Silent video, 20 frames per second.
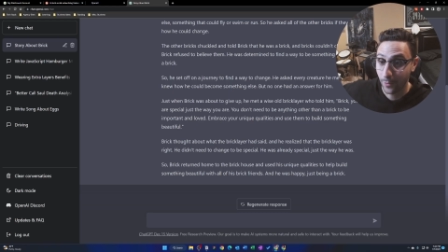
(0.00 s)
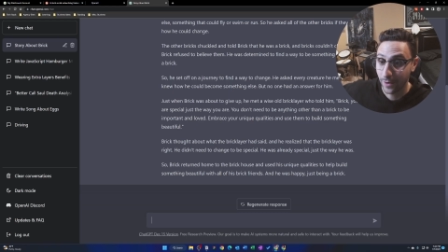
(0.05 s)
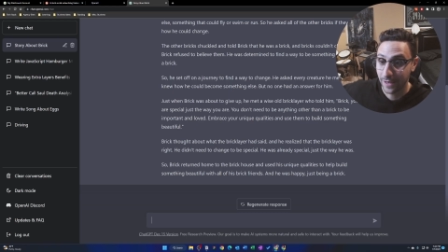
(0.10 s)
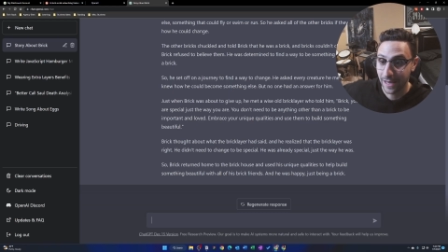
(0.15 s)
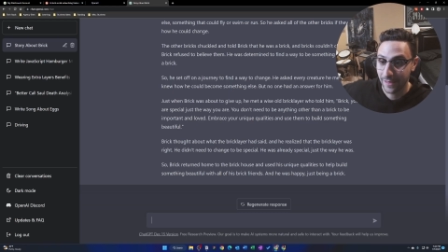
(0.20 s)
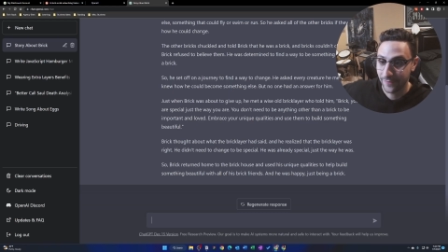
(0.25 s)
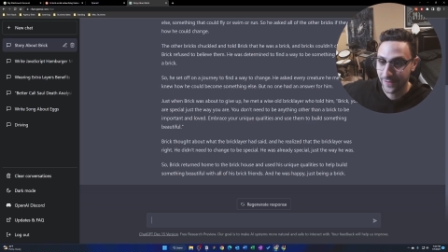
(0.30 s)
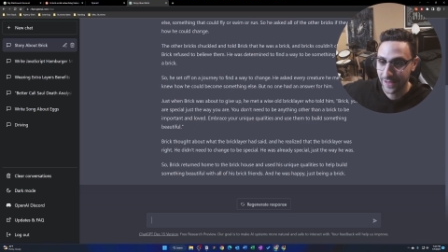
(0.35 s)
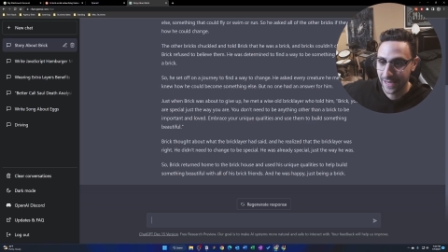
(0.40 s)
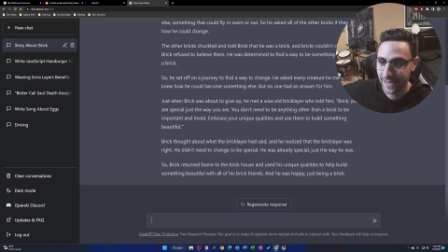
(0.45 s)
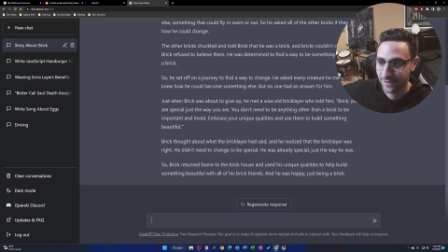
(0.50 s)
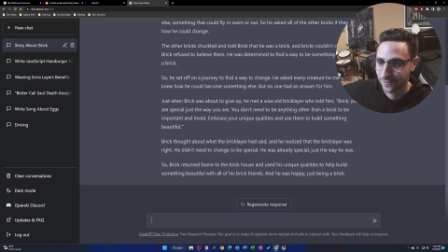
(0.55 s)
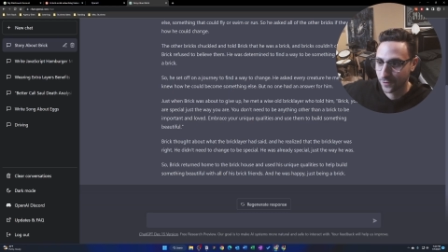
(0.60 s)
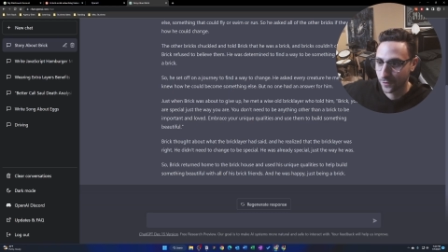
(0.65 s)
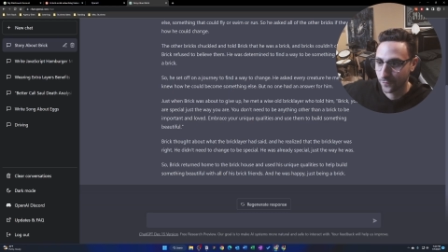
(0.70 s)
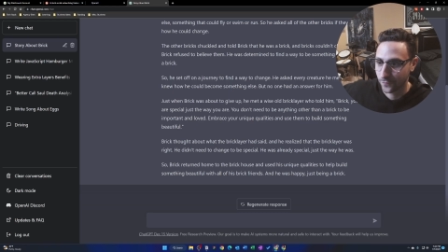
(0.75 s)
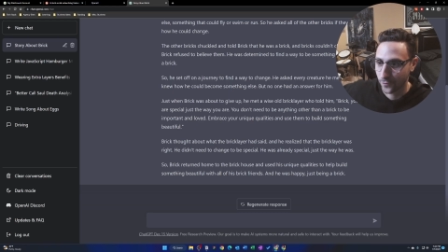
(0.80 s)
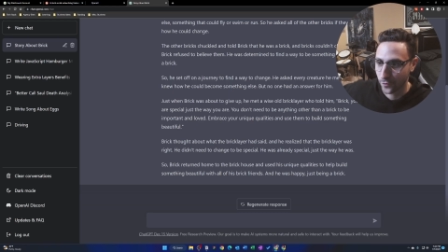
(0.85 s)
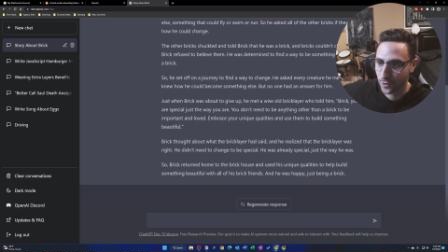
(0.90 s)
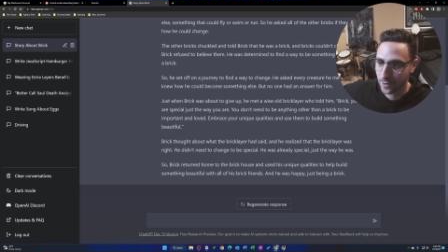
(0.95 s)
had the answer
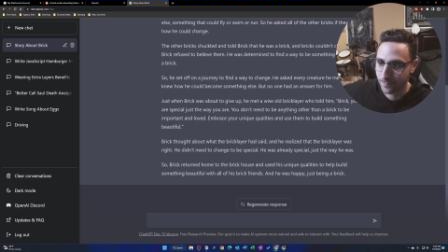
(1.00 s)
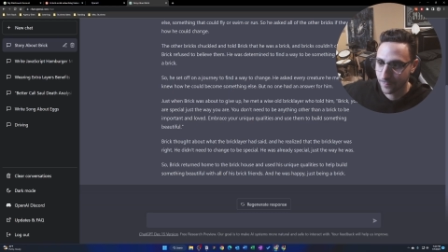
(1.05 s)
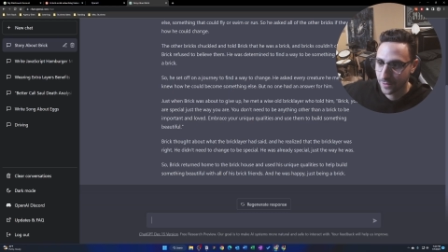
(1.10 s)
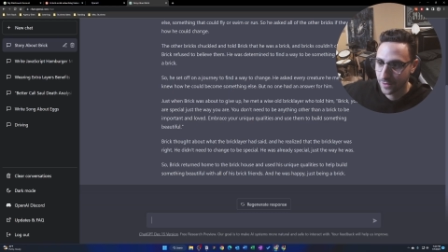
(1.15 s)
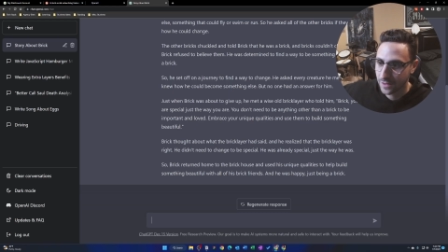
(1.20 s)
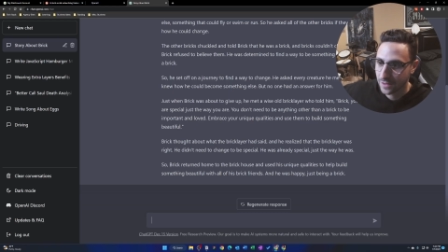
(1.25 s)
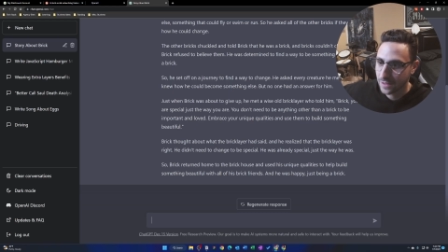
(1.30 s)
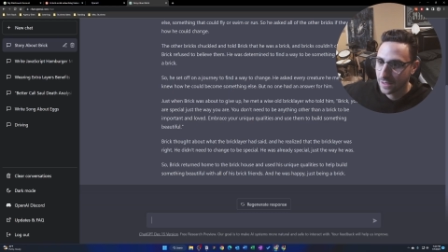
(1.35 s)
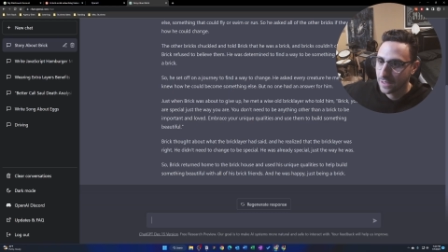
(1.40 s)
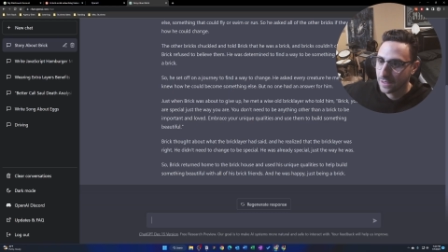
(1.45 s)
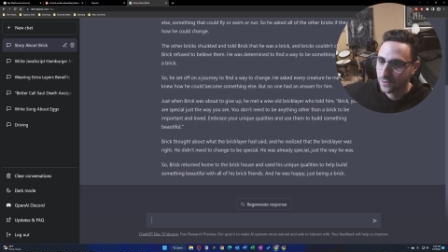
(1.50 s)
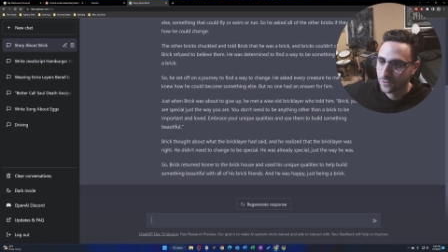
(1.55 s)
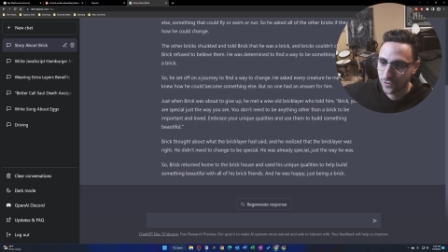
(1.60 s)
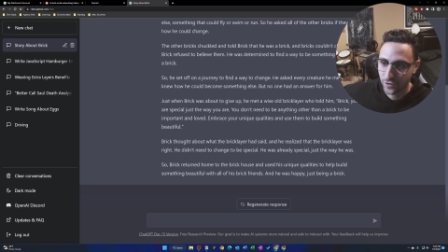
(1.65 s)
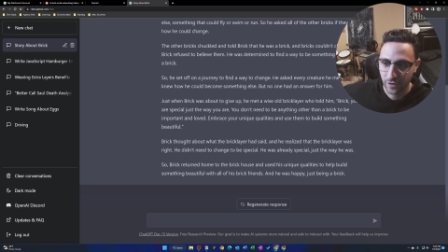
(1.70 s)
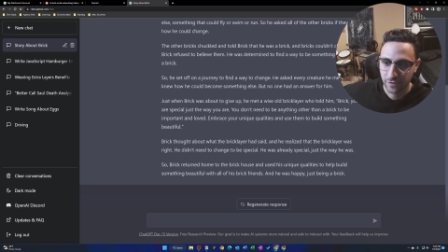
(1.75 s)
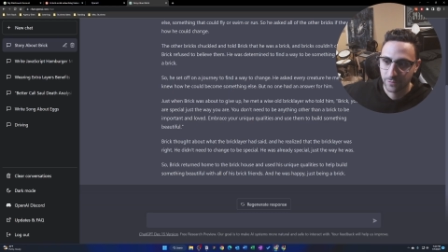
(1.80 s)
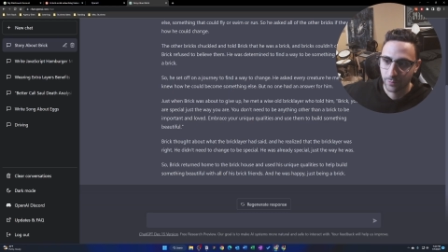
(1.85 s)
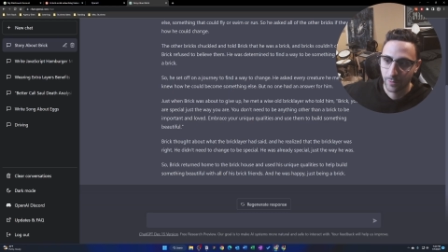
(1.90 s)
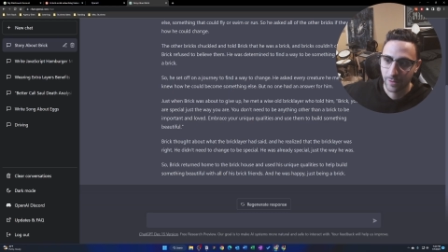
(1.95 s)
for him.
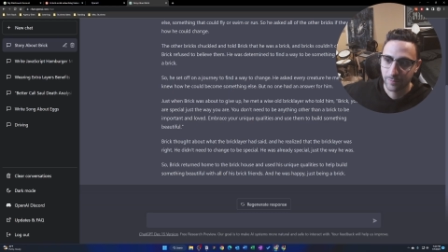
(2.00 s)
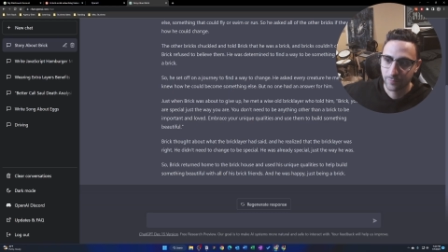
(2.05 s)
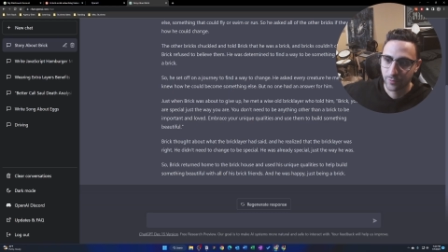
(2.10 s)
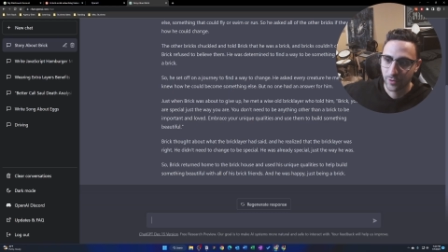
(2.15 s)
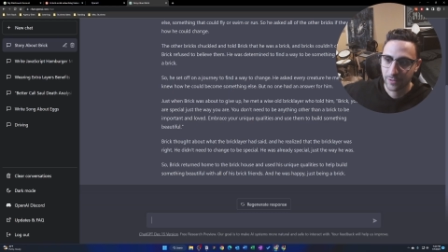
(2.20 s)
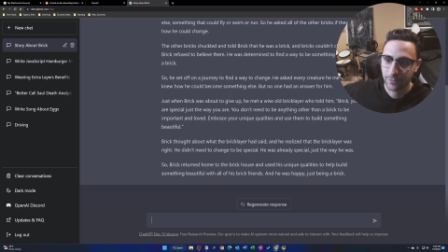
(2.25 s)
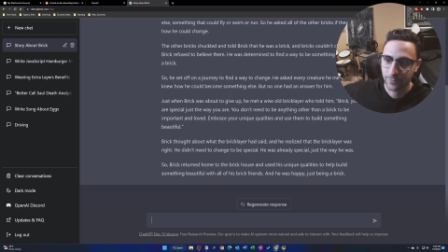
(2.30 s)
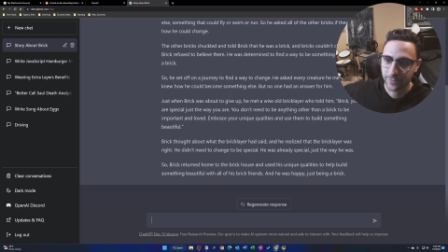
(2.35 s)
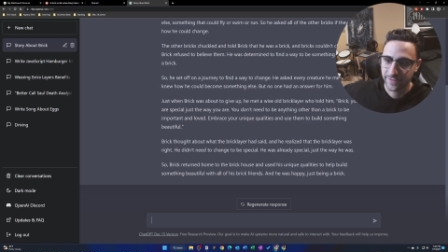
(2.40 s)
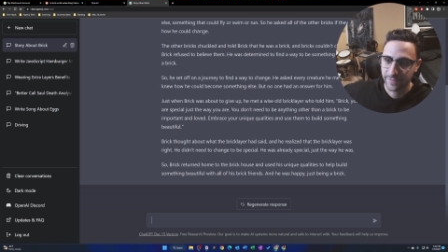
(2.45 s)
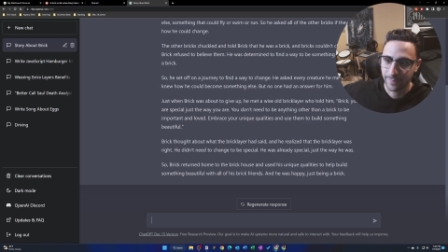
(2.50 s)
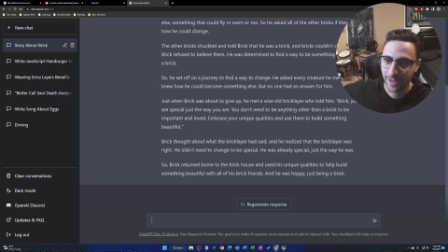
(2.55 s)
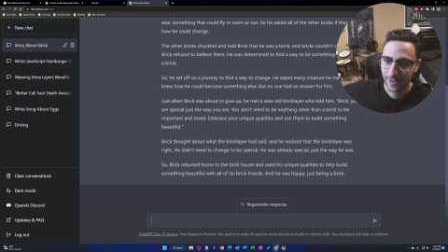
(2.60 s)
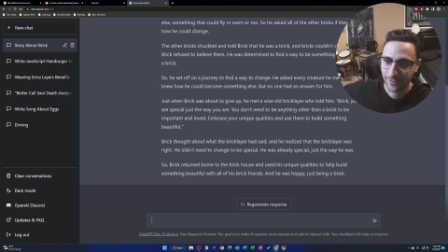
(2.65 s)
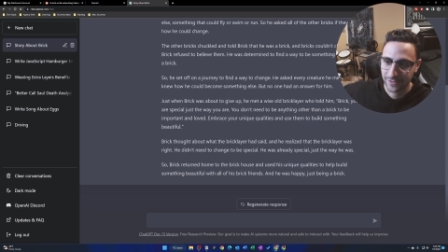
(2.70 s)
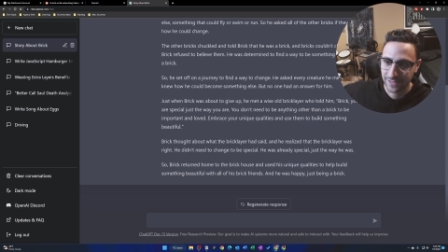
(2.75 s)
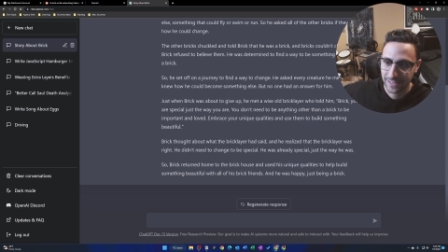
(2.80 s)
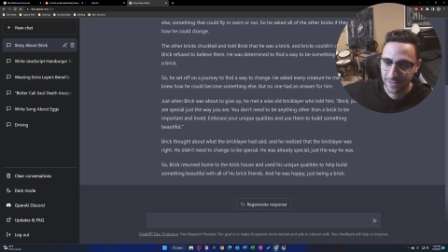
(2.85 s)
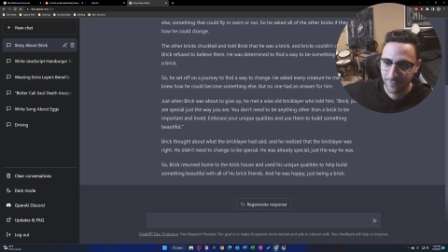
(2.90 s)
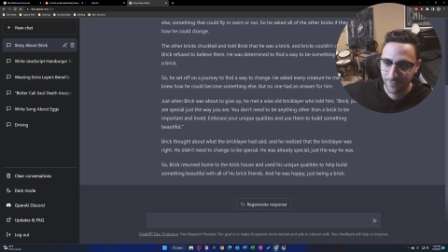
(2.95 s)
Just when Brick was about to
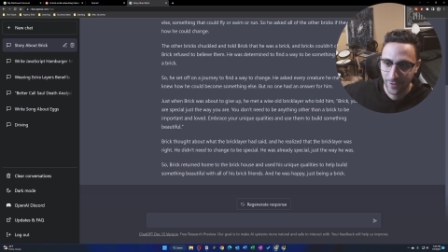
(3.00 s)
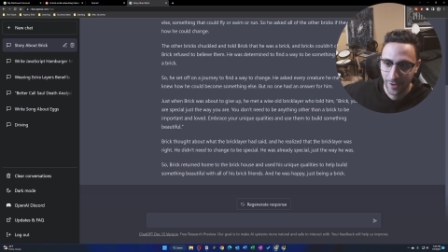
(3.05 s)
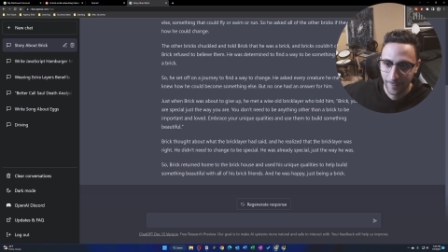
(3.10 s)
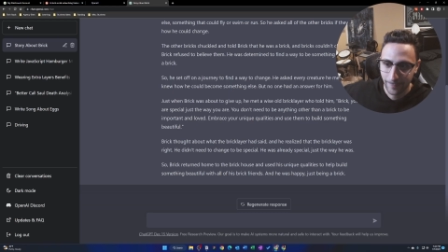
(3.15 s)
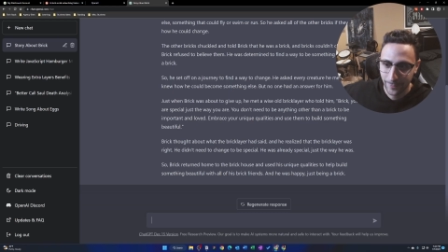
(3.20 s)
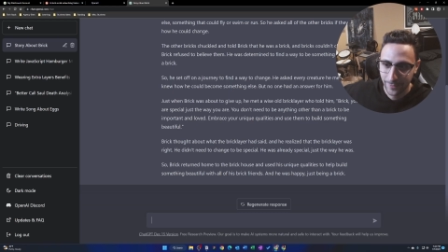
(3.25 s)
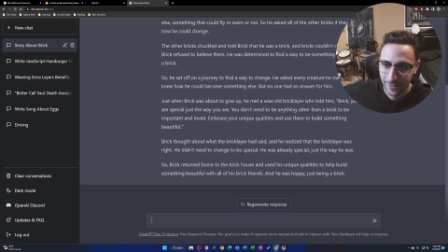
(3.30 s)
give up,